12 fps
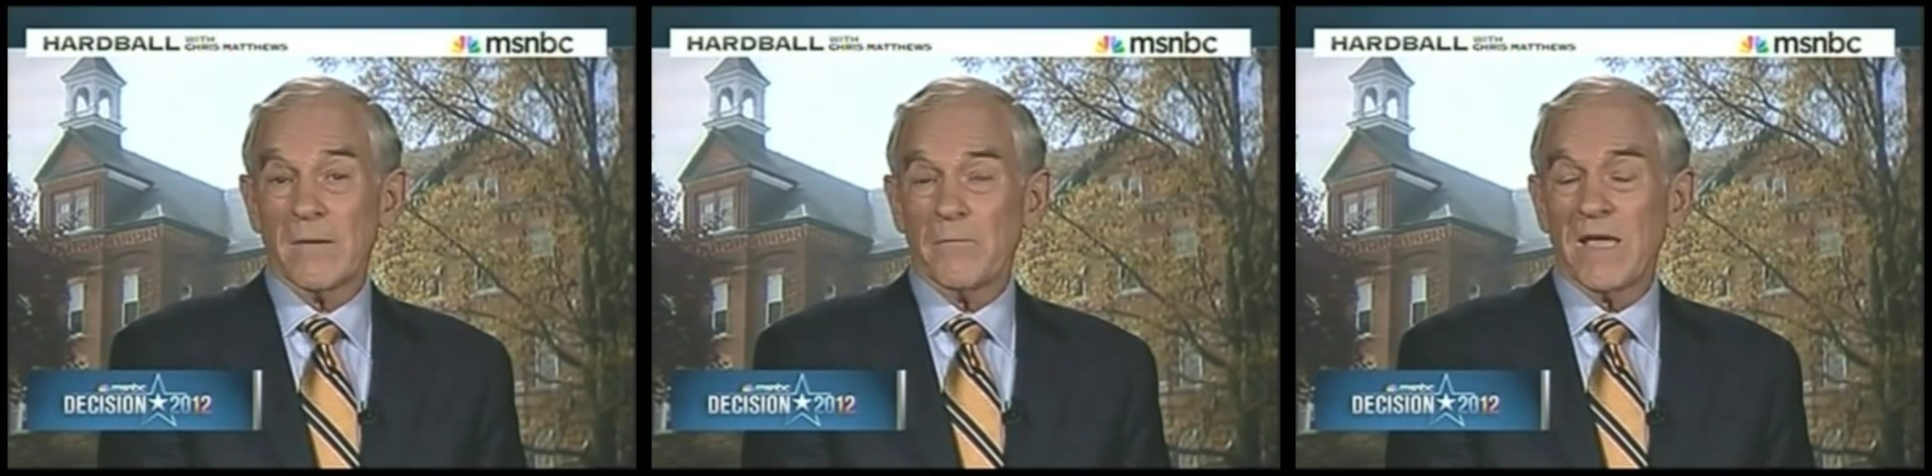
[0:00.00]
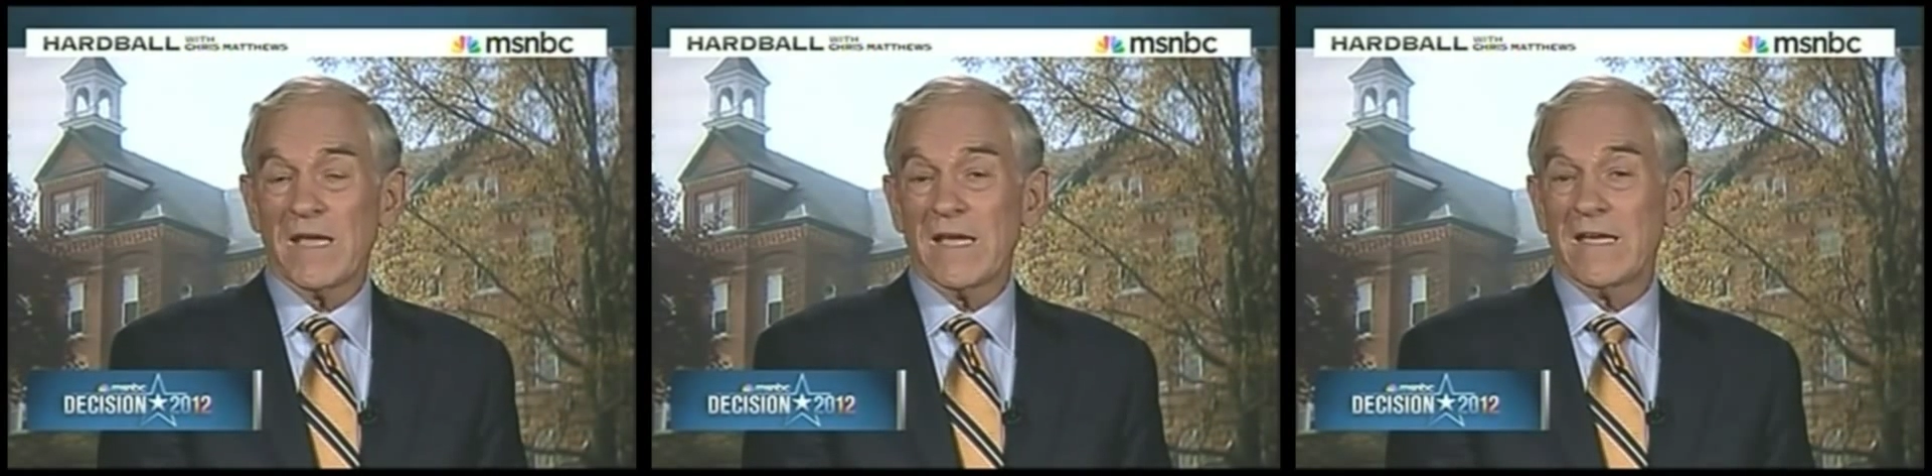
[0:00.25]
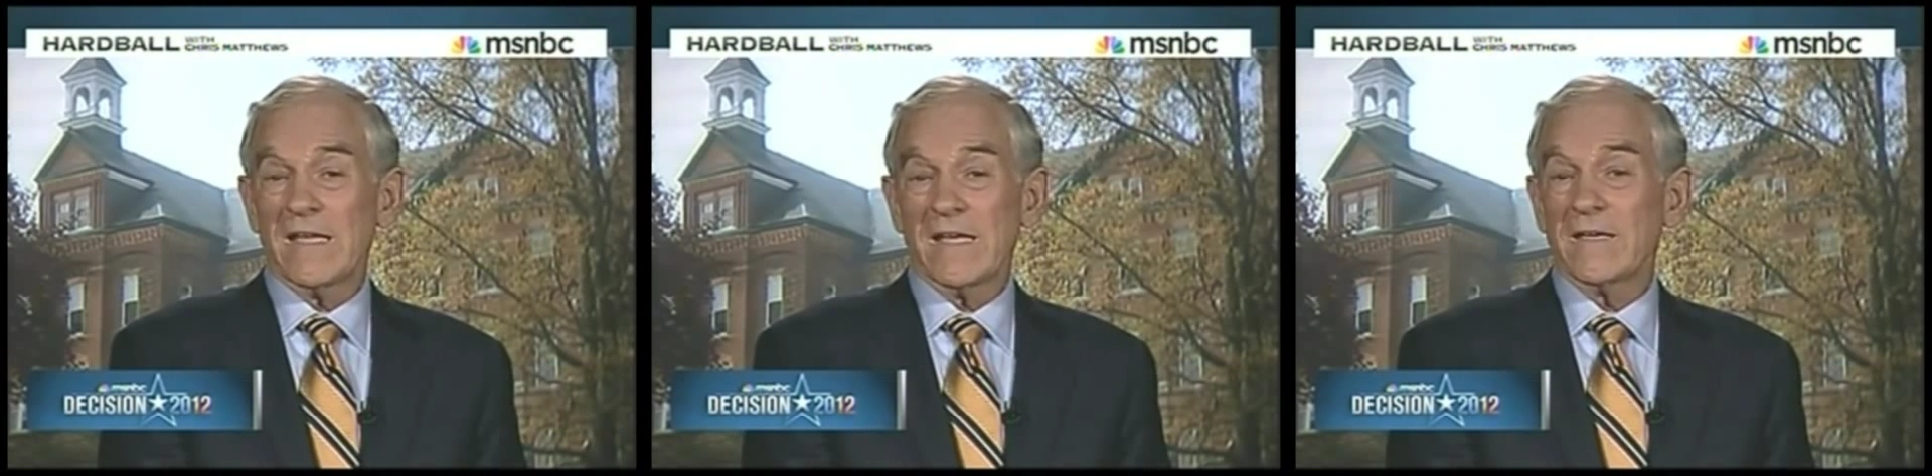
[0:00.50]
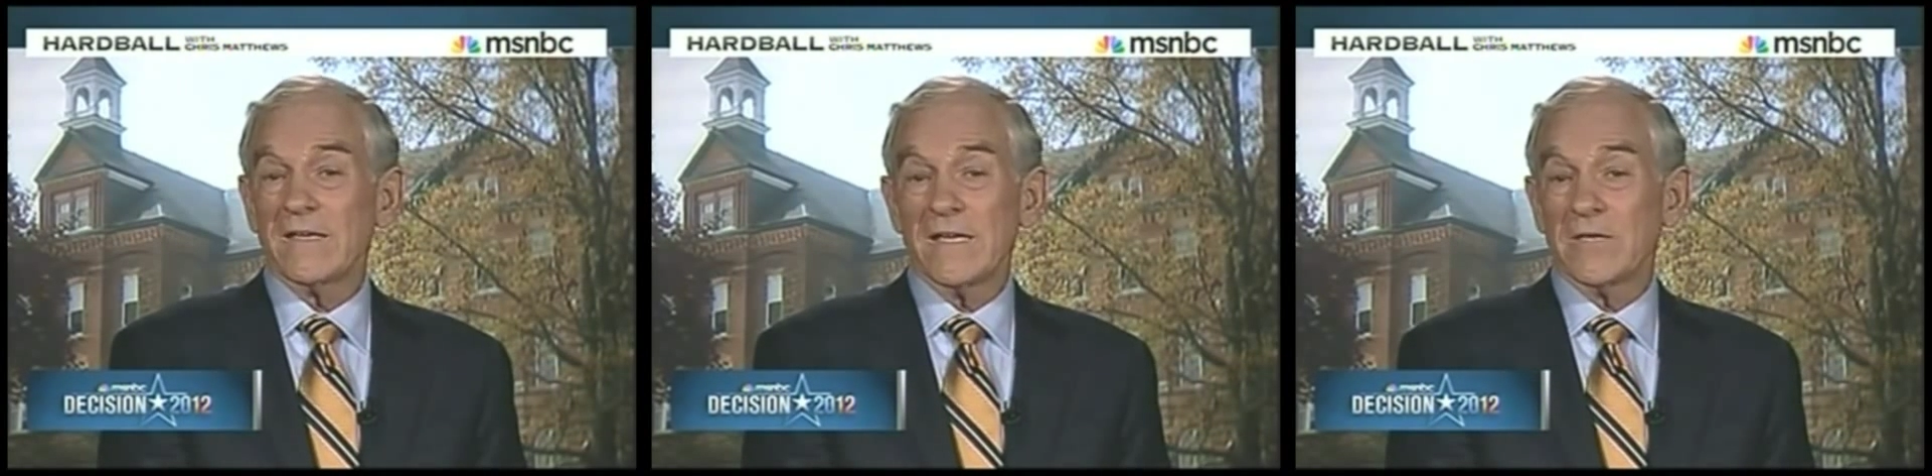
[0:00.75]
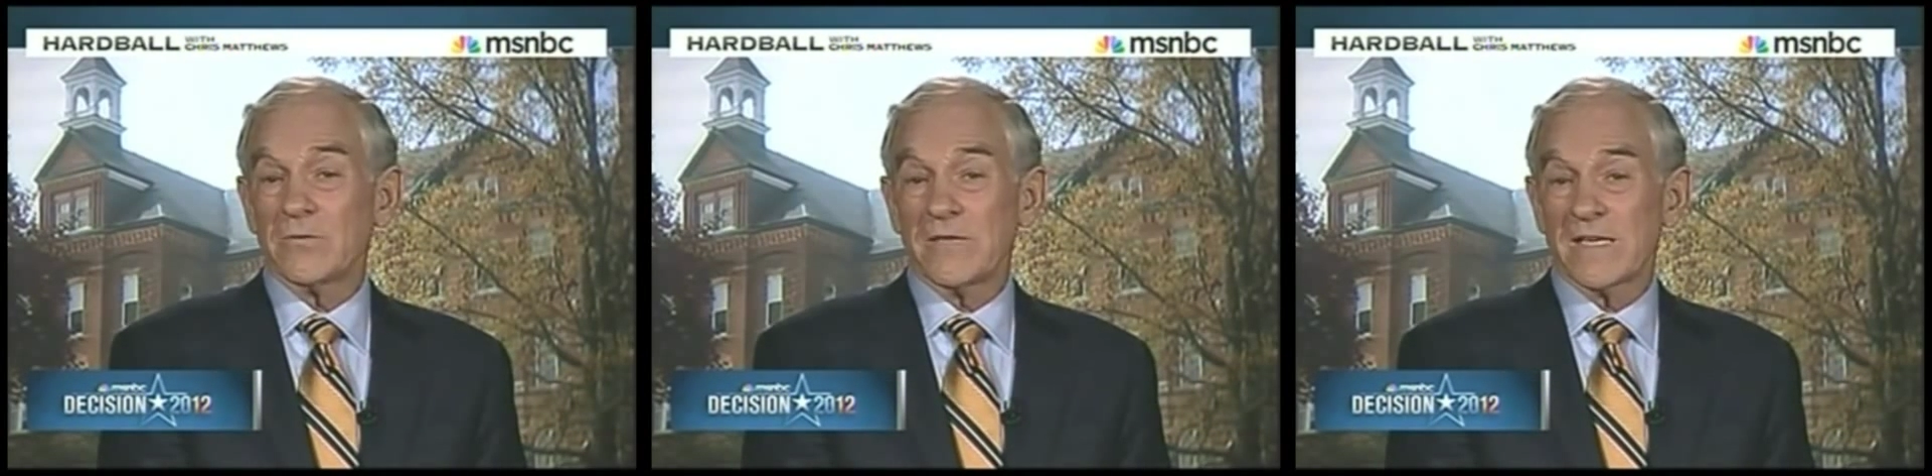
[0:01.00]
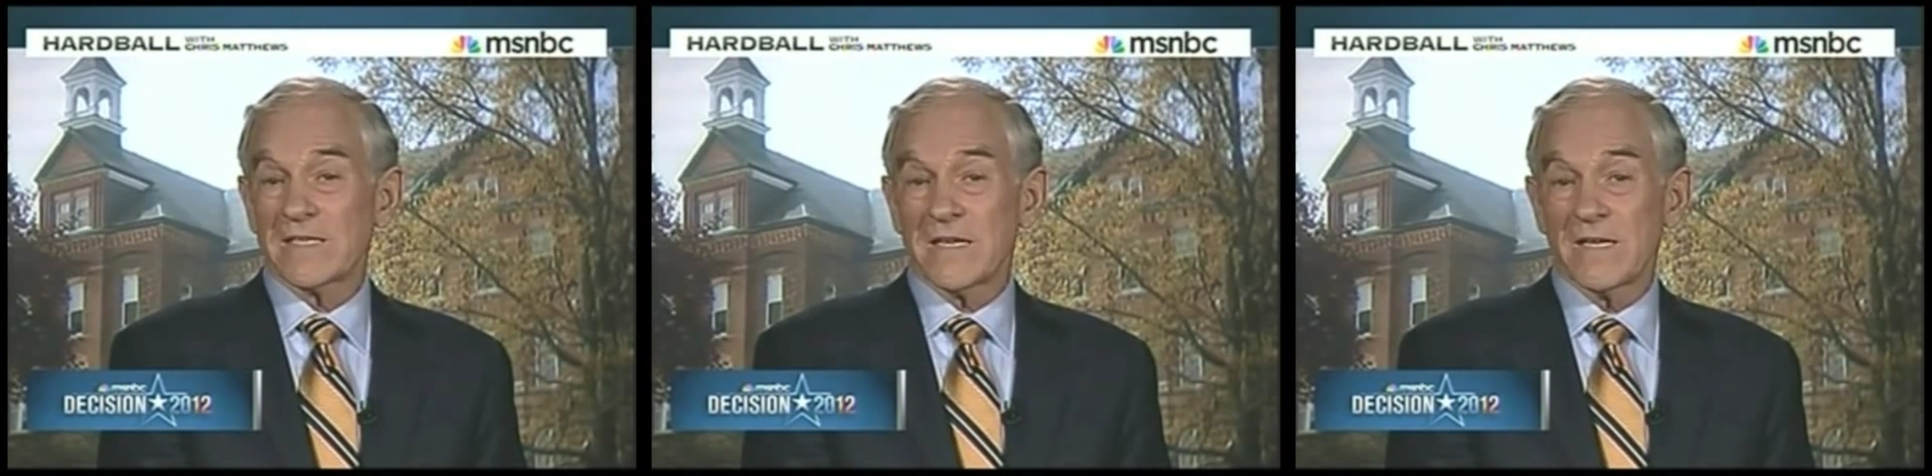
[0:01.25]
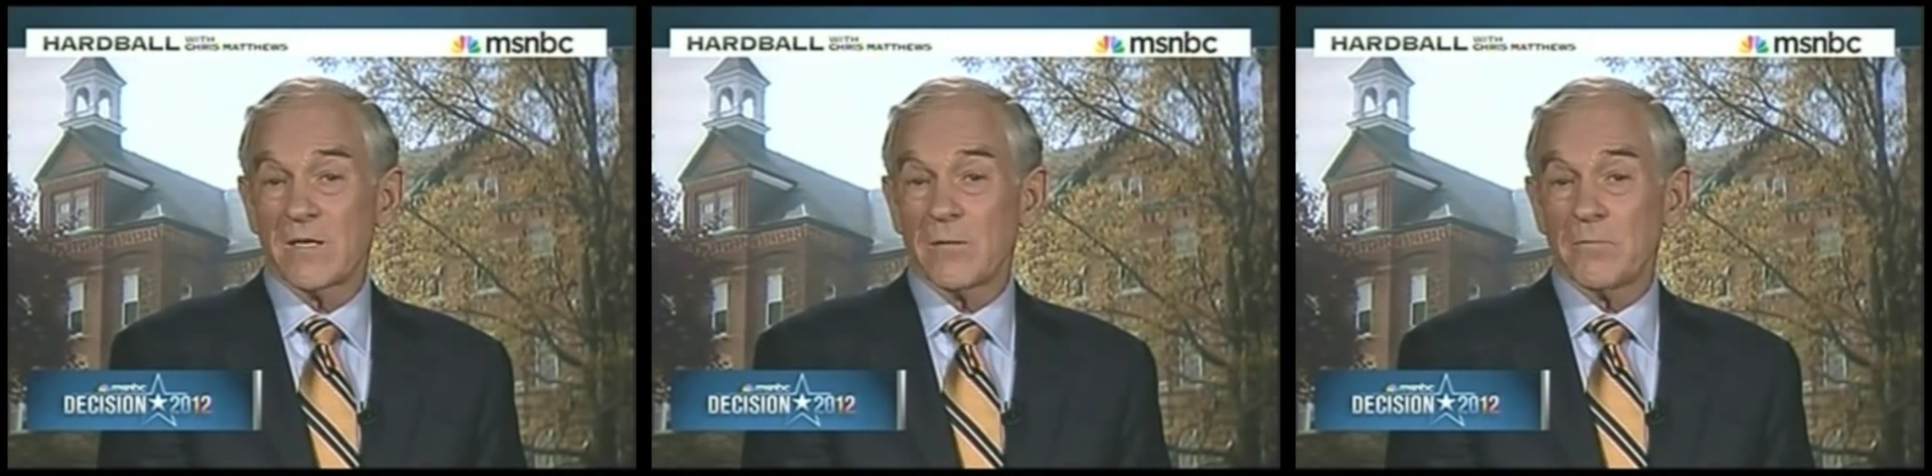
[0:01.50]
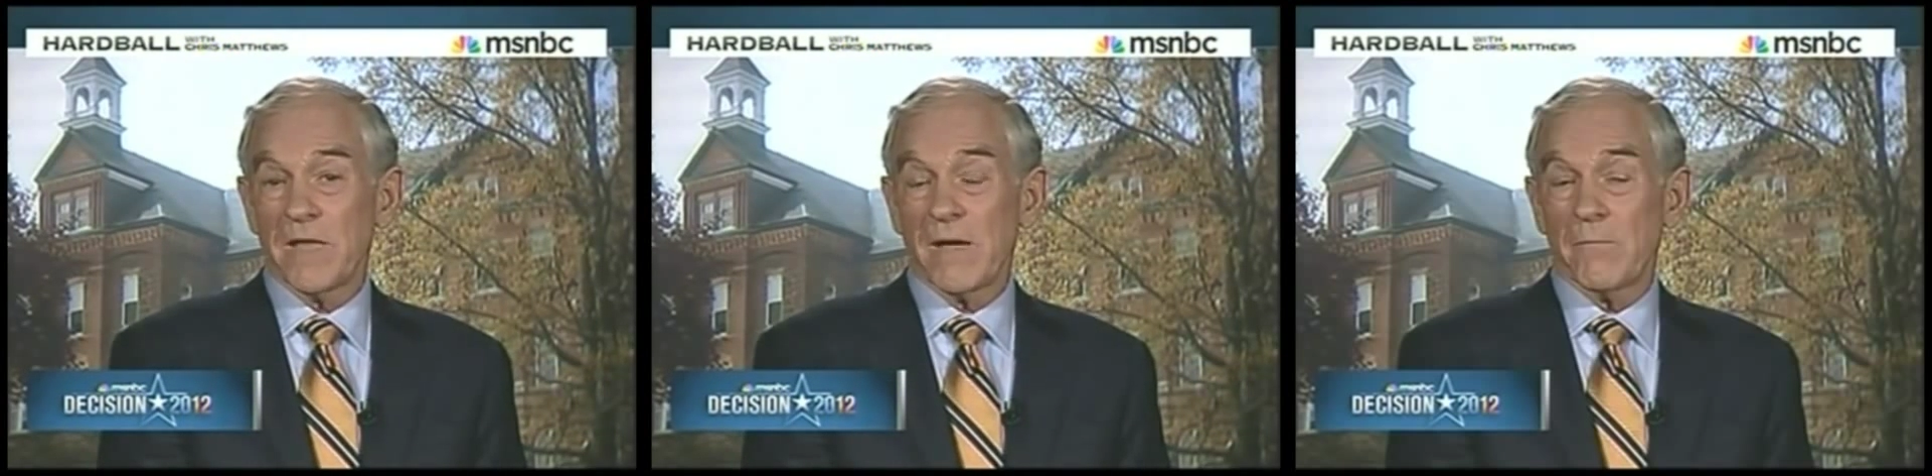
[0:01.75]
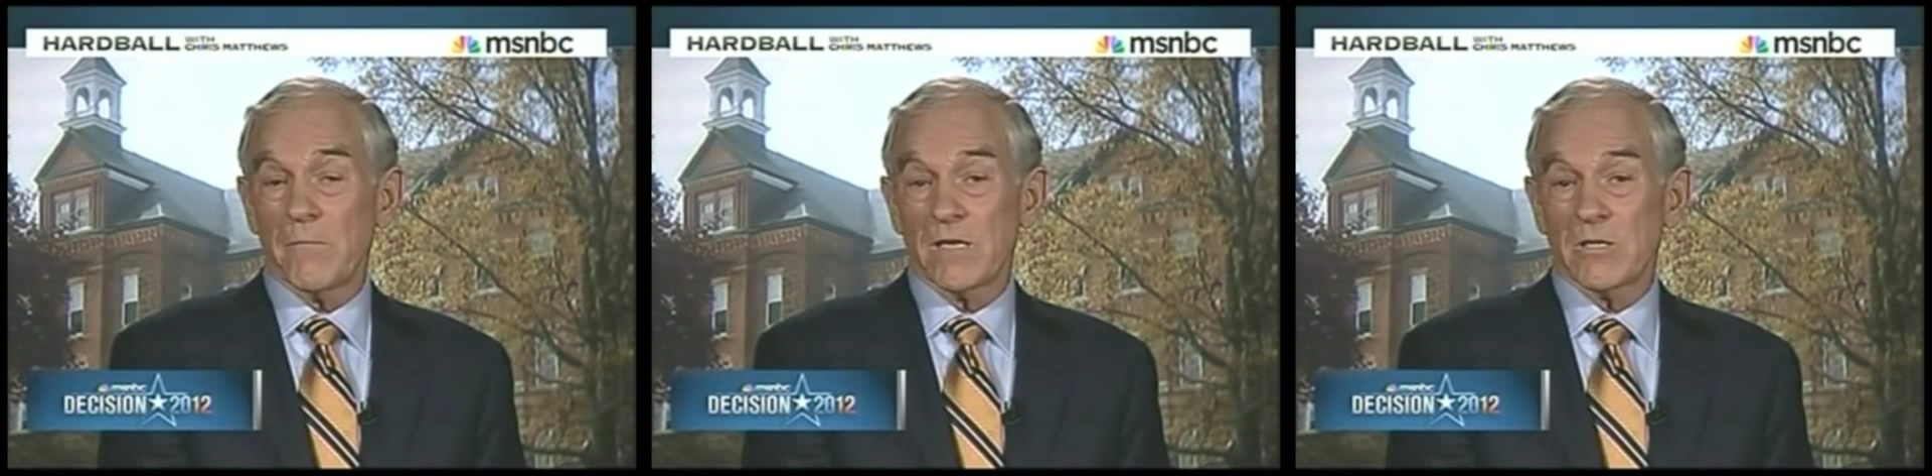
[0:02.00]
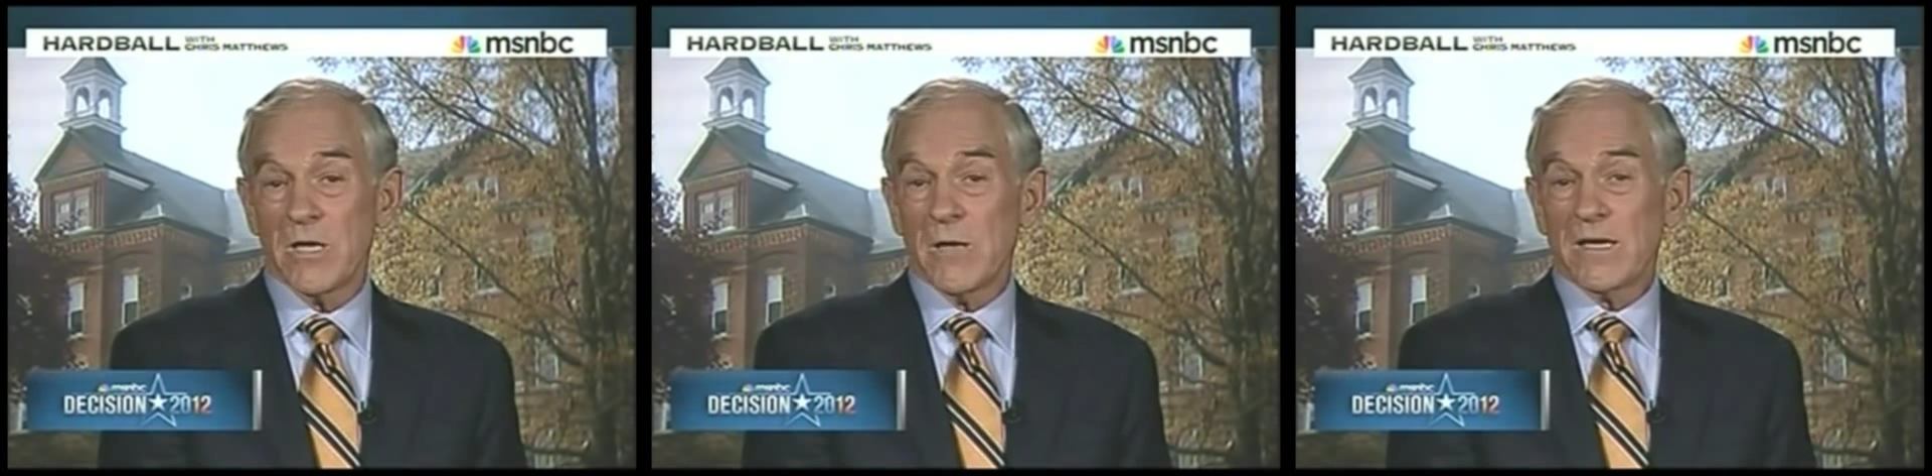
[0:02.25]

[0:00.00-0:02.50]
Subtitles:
making it illegal doesn't help that much.